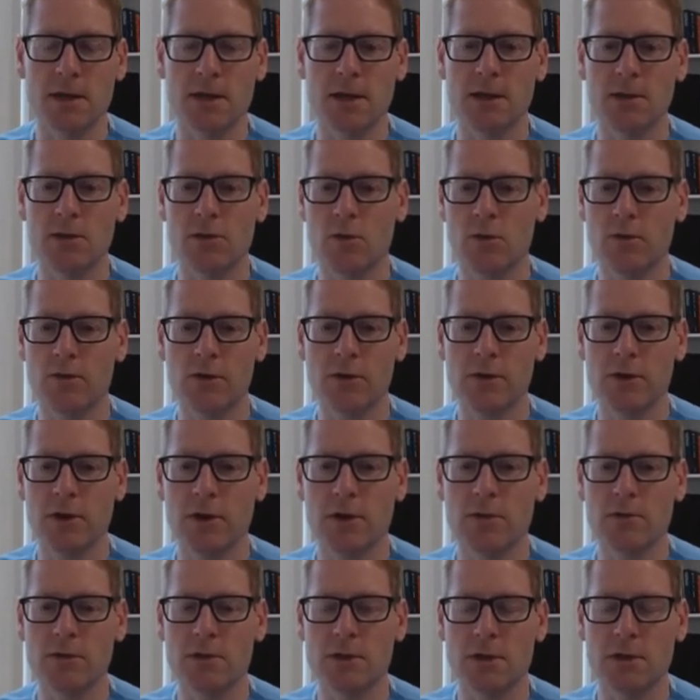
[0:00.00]
And often
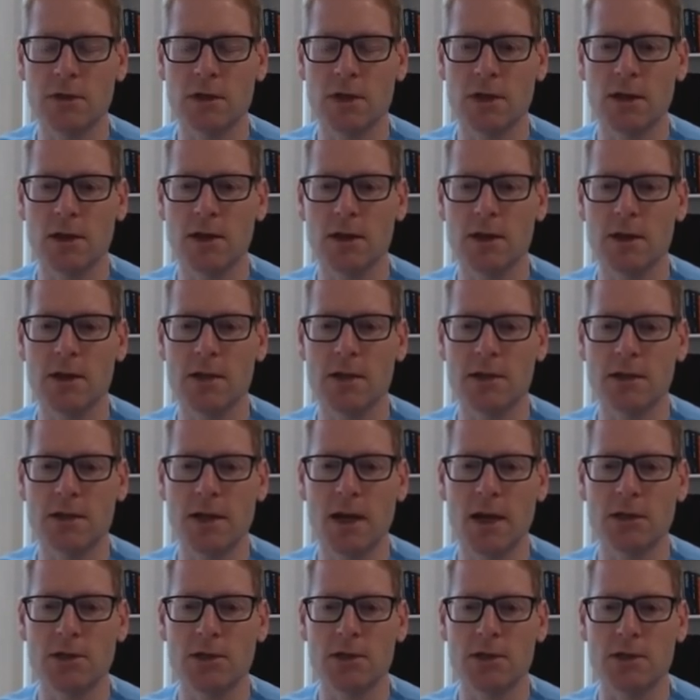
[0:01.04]
those uh,
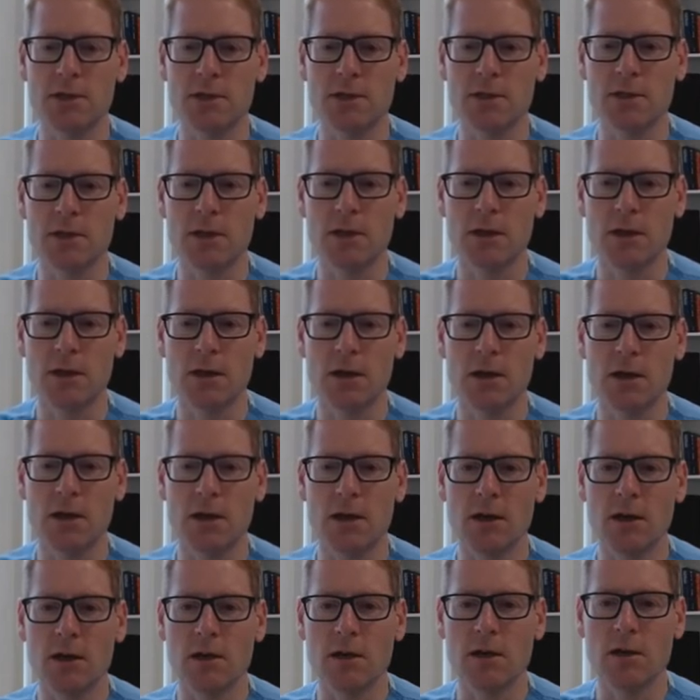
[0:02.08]
indications
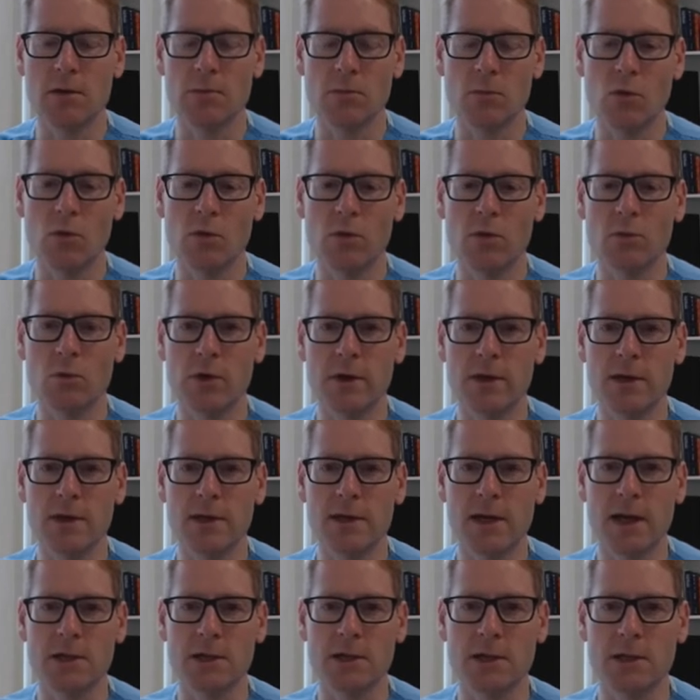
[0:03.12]
uh, more than one
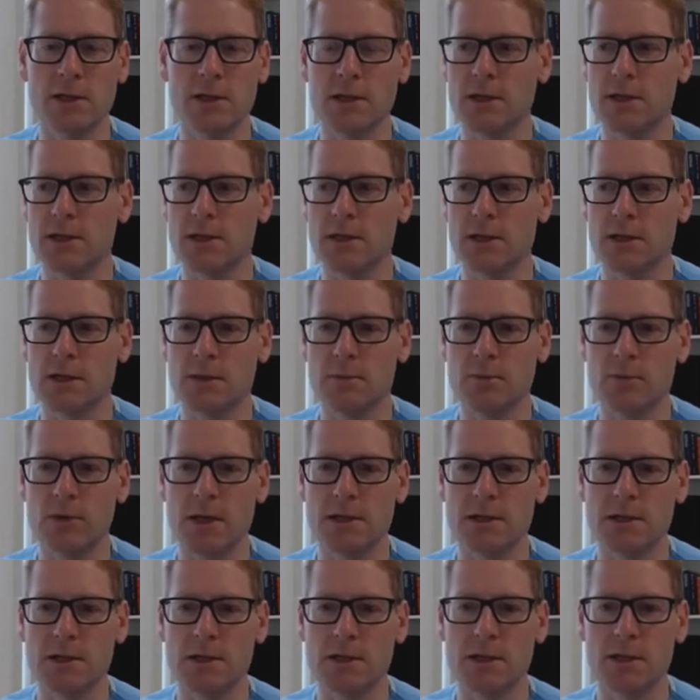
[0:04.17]
indication is, is
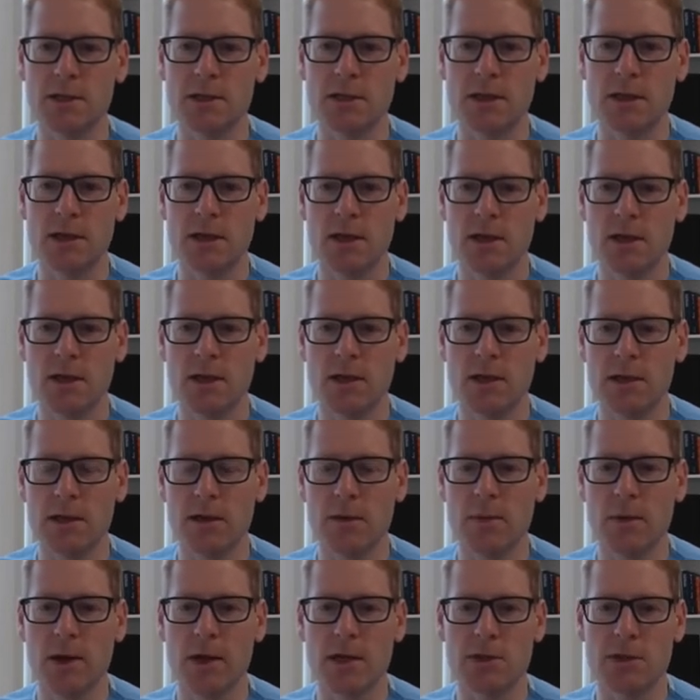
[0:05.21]
present in, in
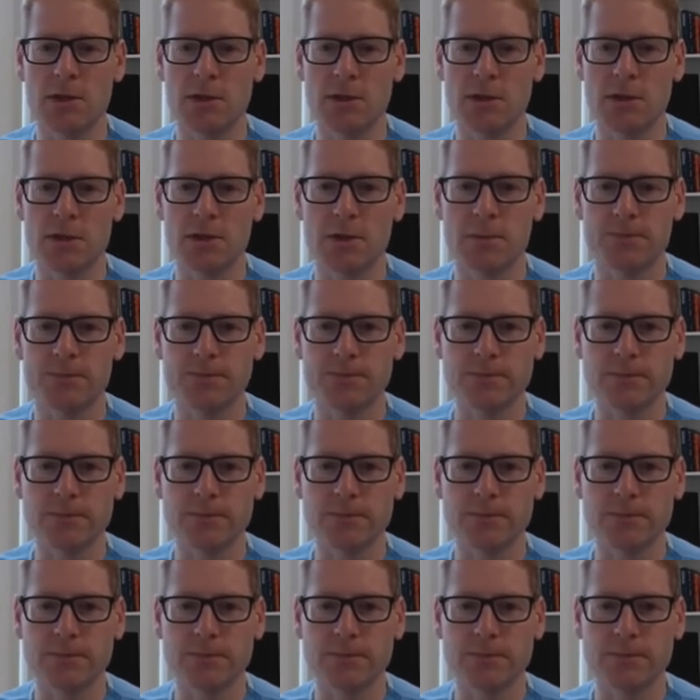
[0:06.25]
the patients.